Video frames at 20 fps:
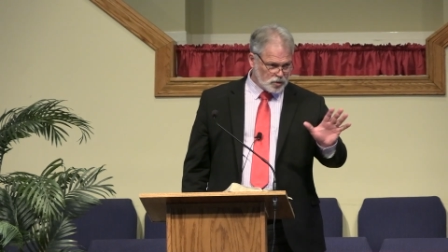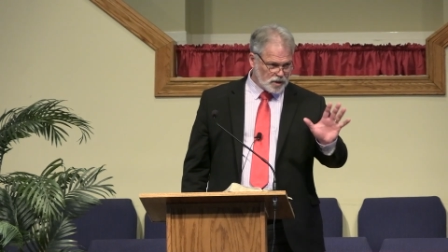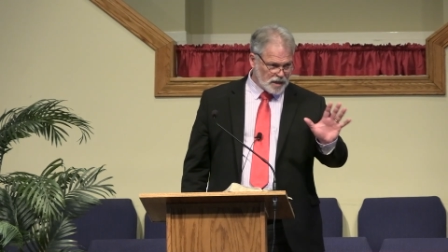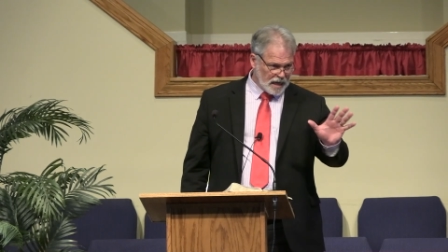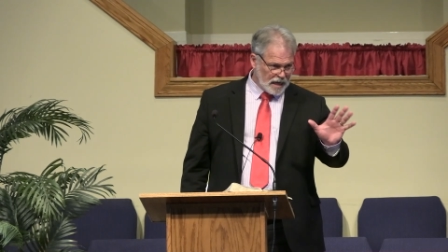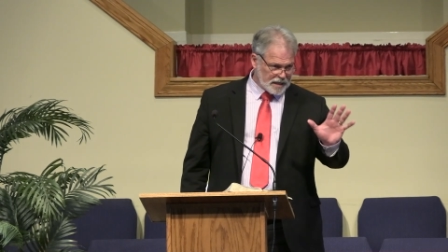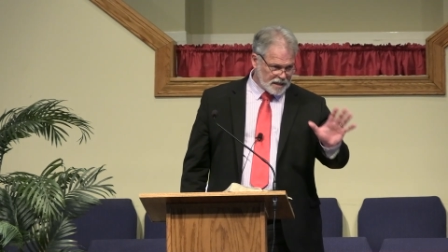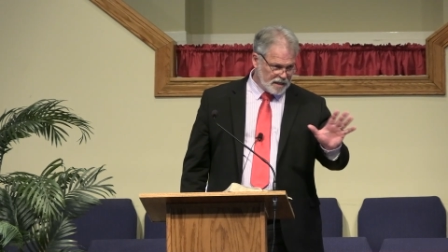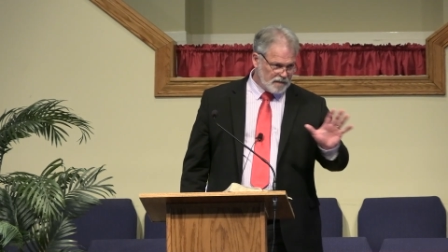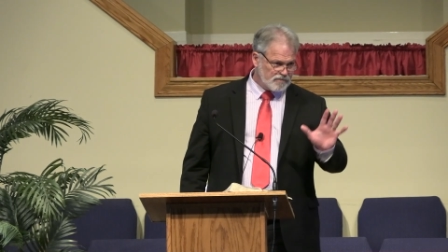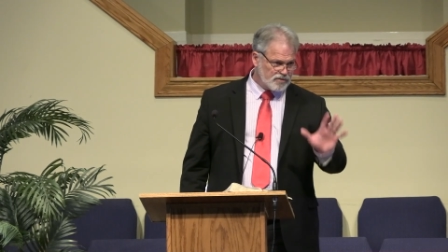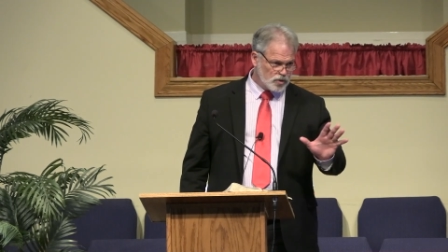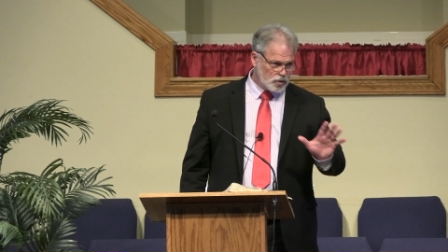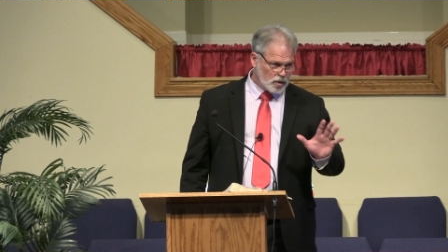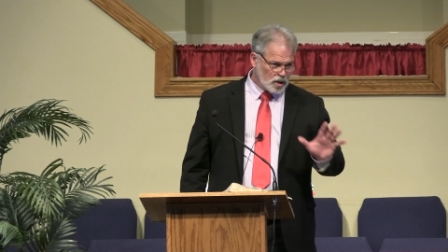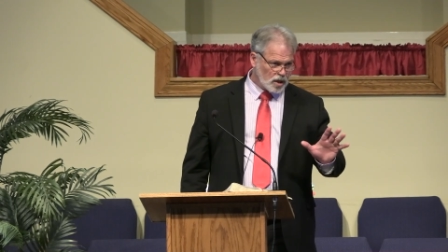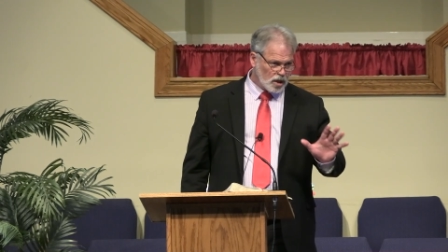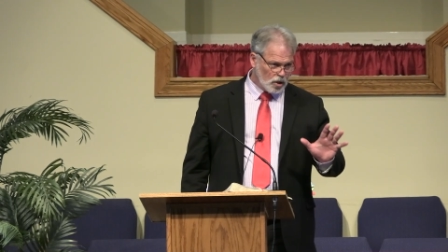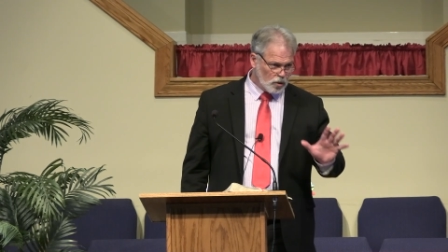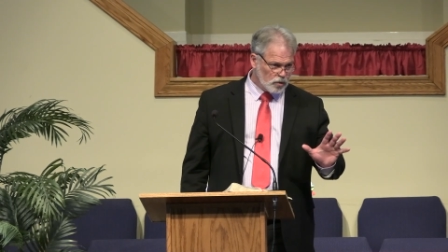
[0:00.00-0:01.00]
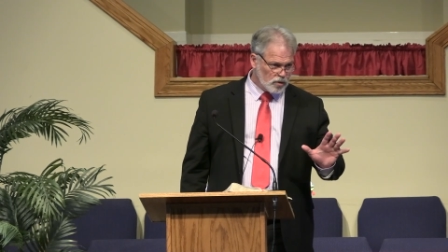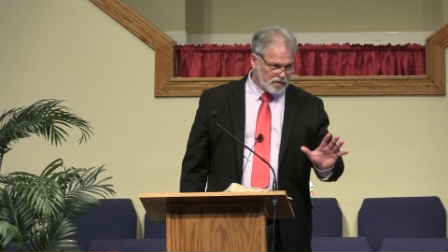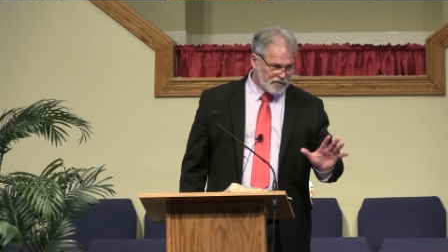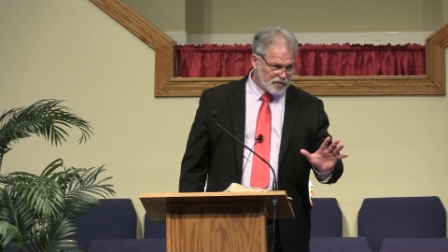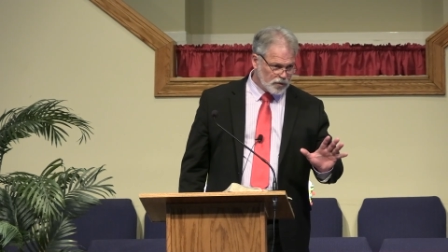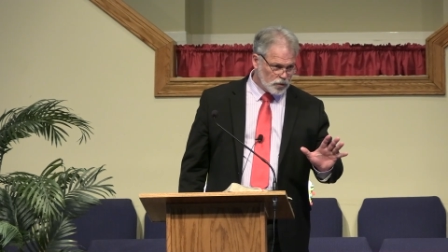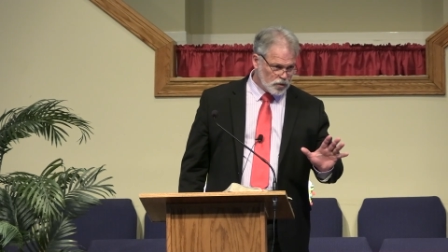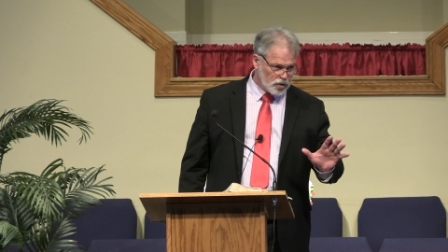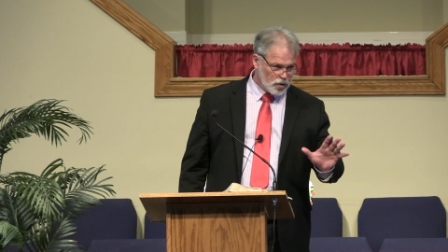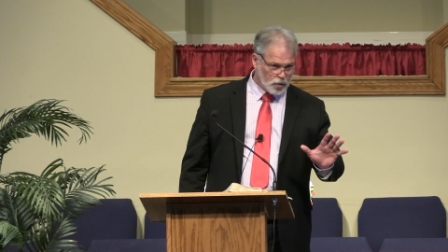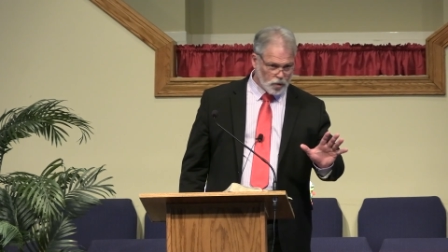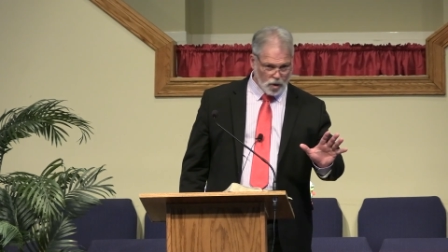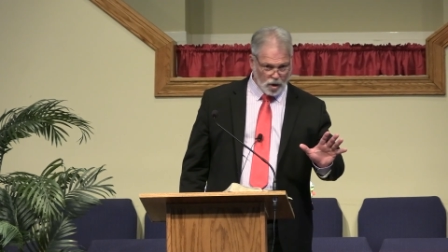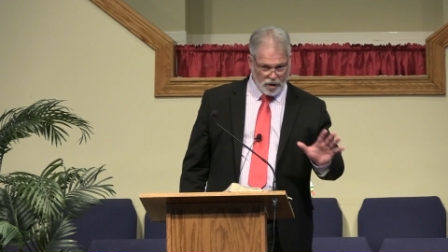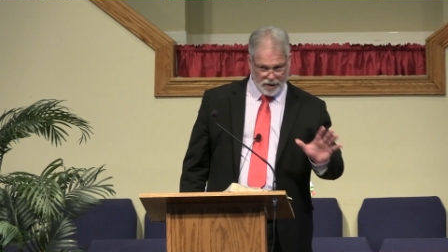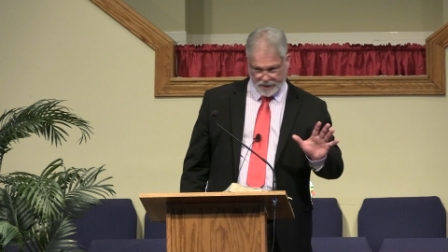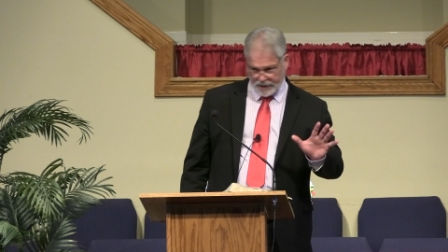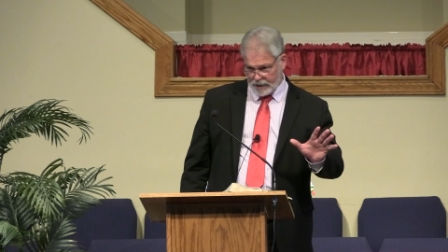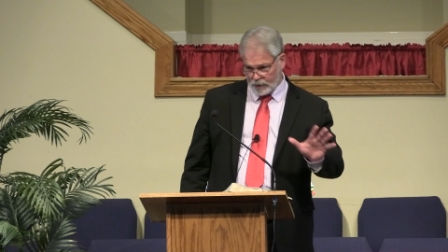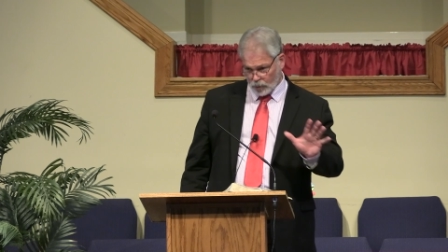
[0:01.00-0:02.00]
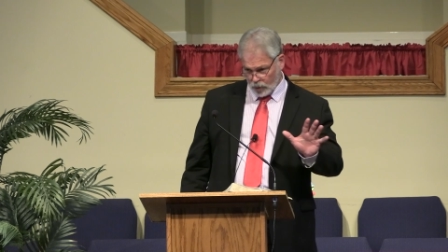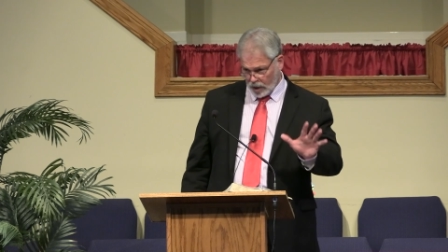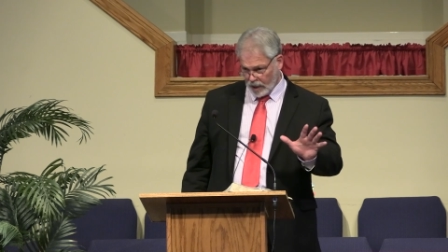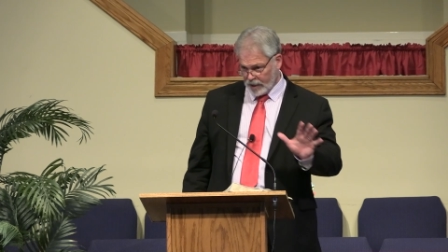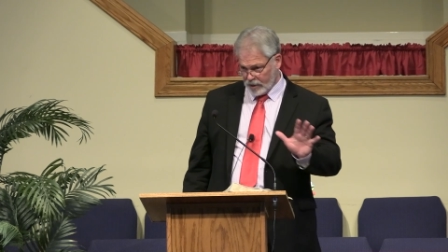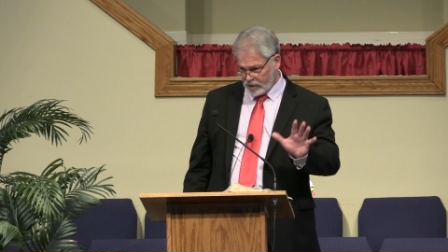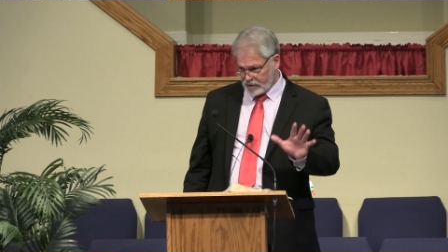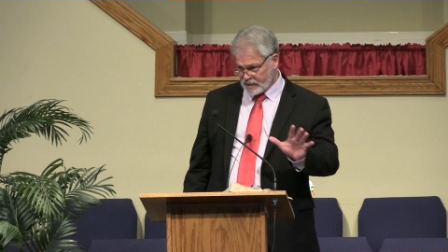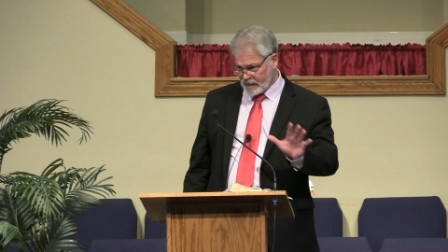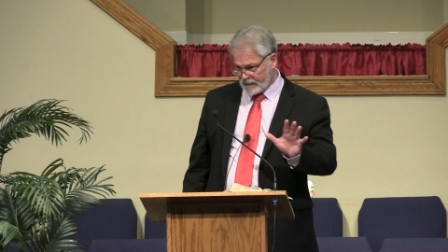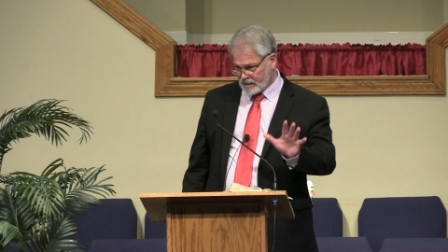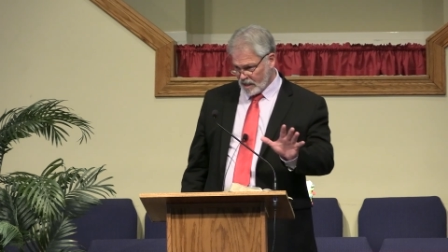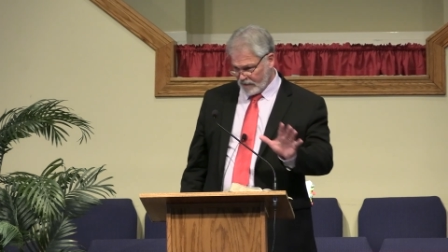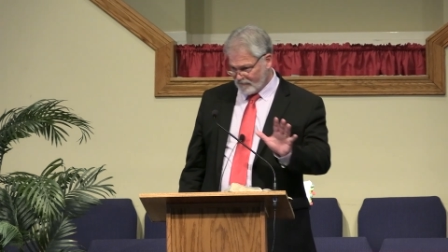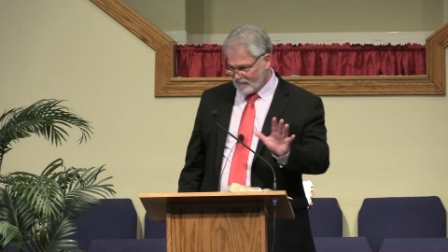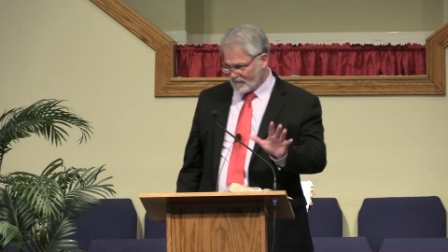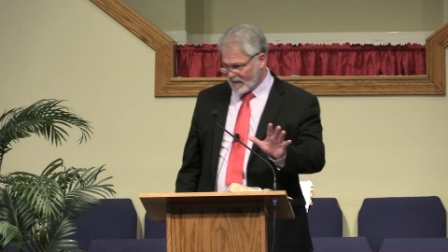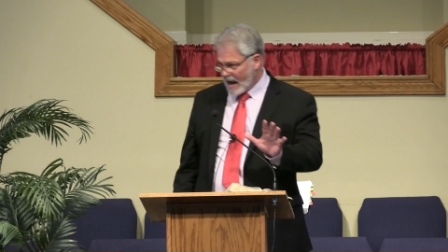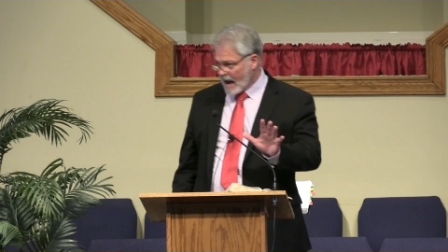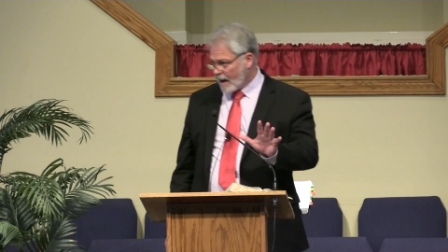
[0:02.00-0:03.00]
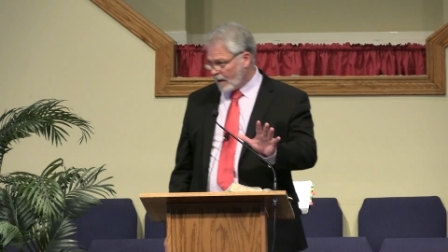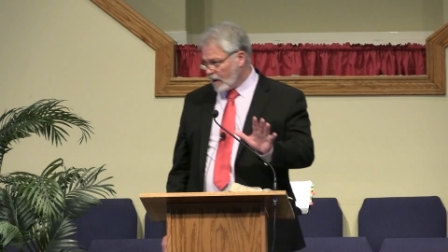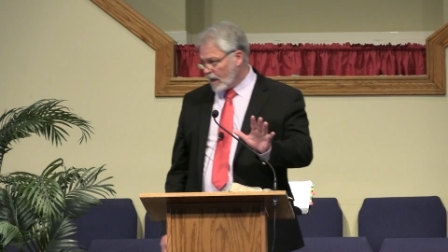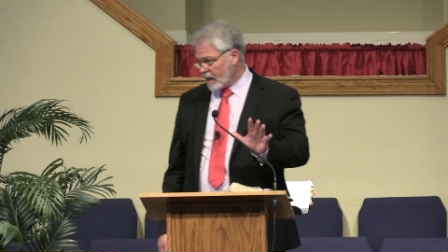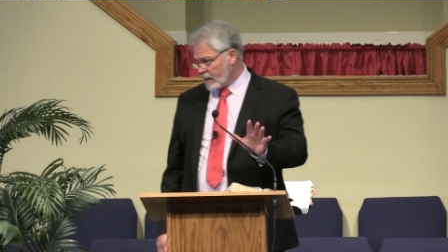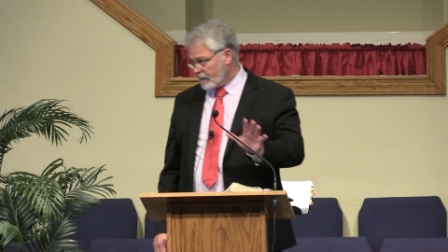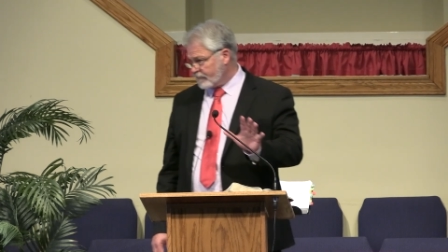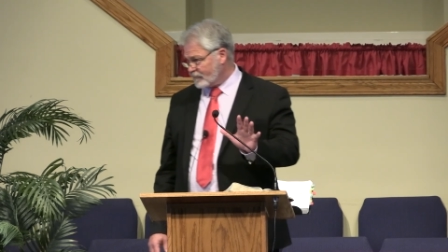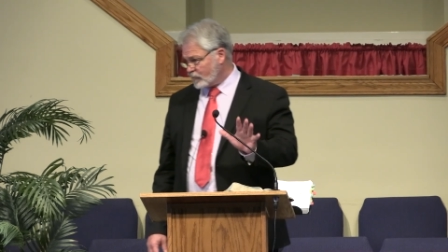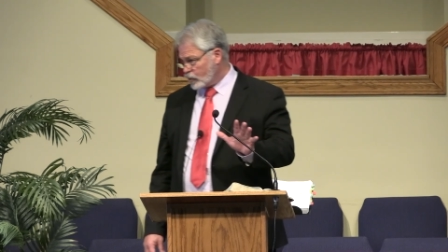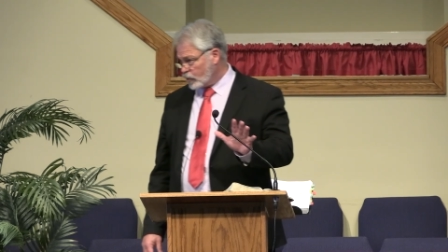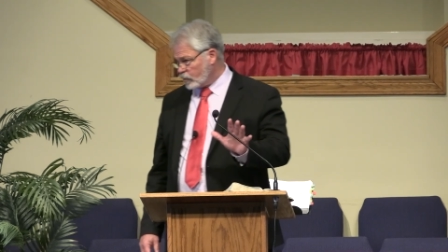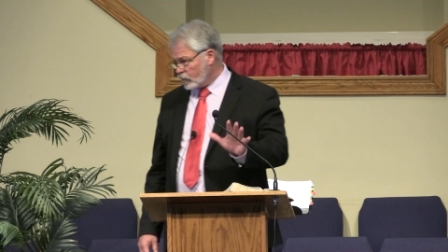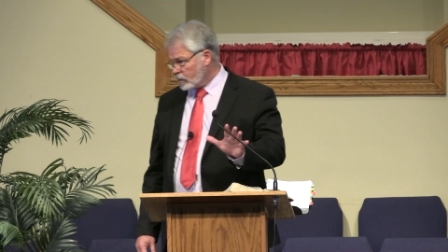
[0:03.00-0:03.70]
God gives you a clone of who you are, and it will irritate the fire out of you.